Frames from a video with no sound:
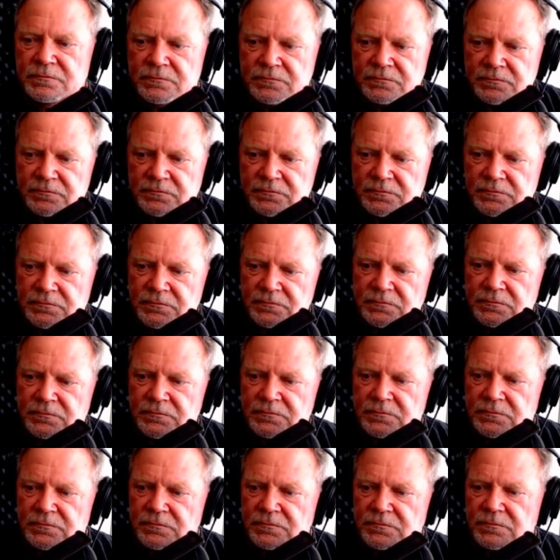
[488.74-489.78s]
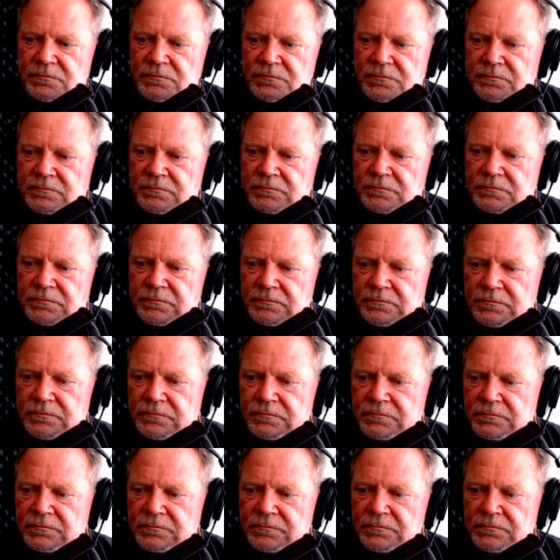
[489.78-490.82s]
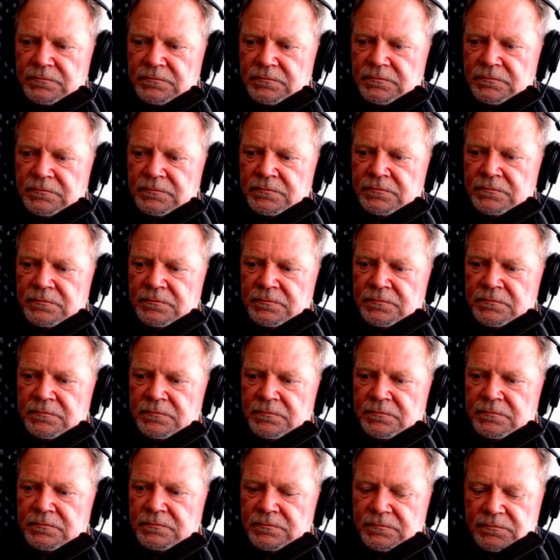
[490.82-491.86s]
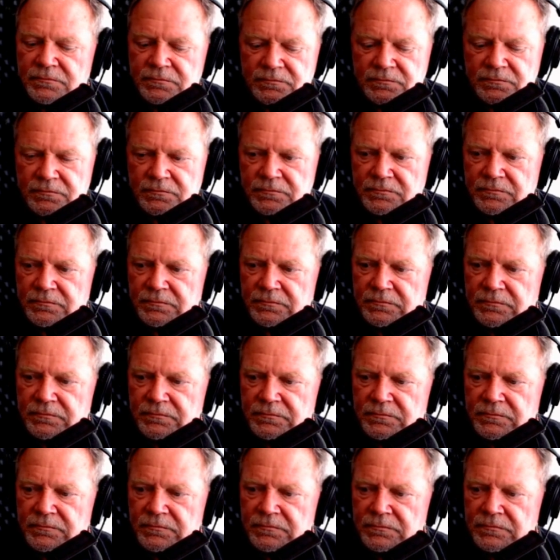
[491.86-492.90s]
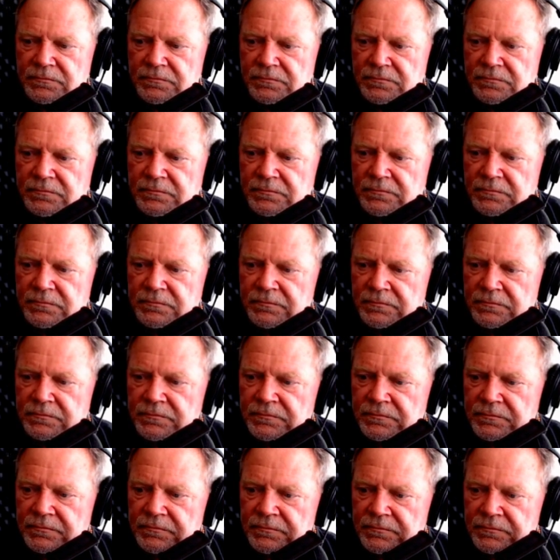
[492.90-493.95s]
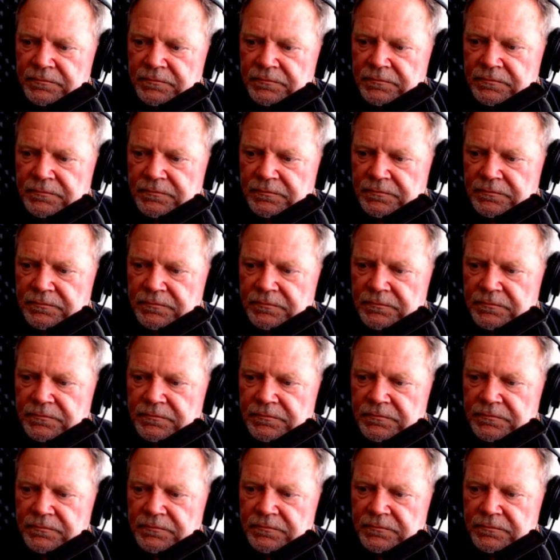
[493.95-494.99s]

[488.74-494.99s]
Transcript: (silent)